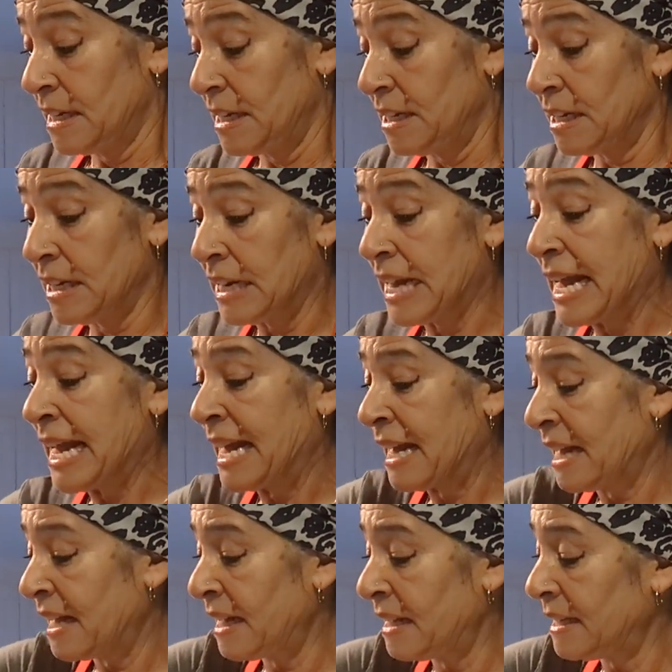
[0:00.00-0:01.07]
And you're gonna
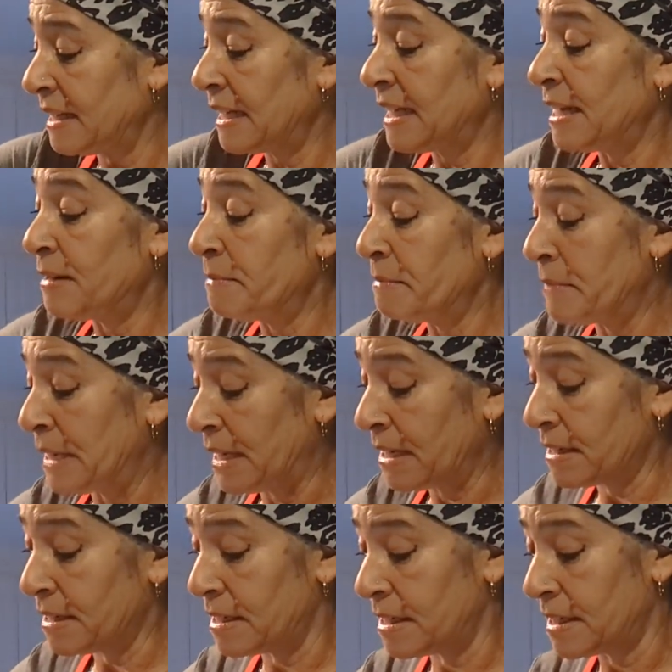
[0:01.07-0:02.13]
add and
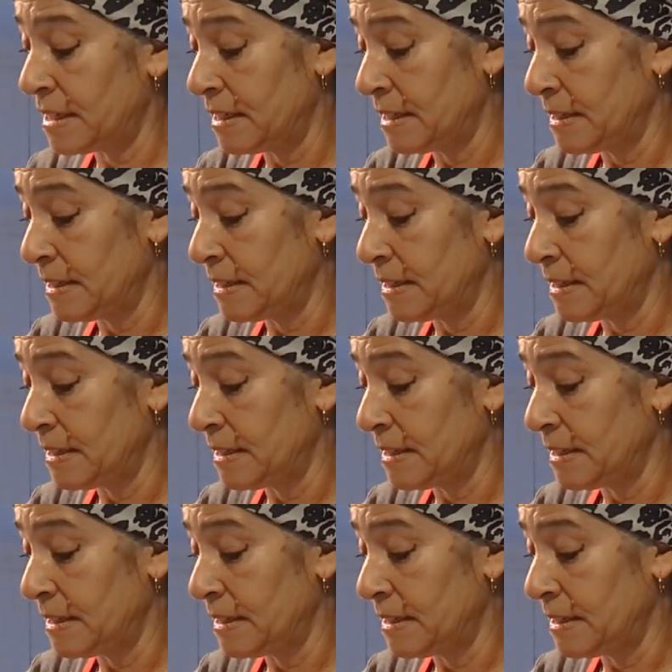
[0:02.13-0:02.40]
mix